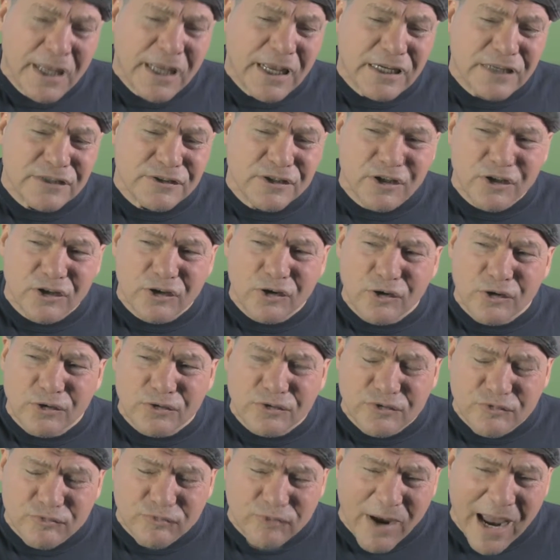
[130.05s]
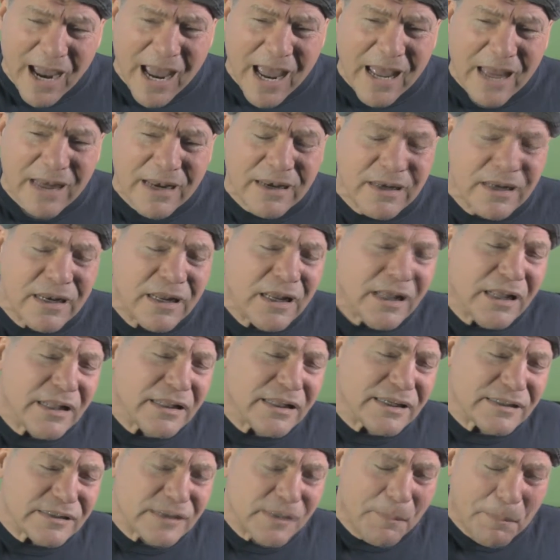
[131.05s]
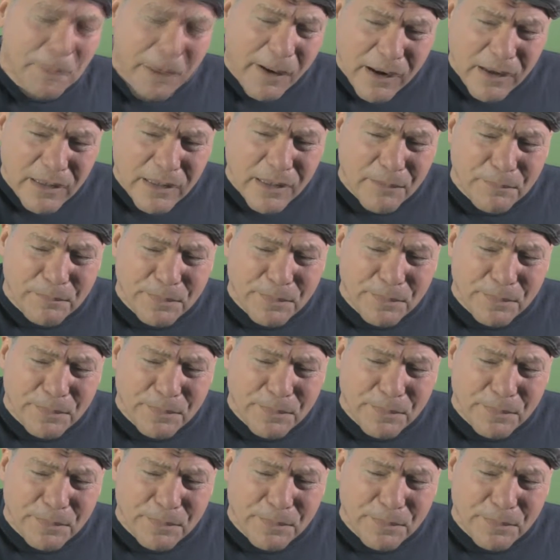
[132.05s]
He's a huge rat. There's a puddle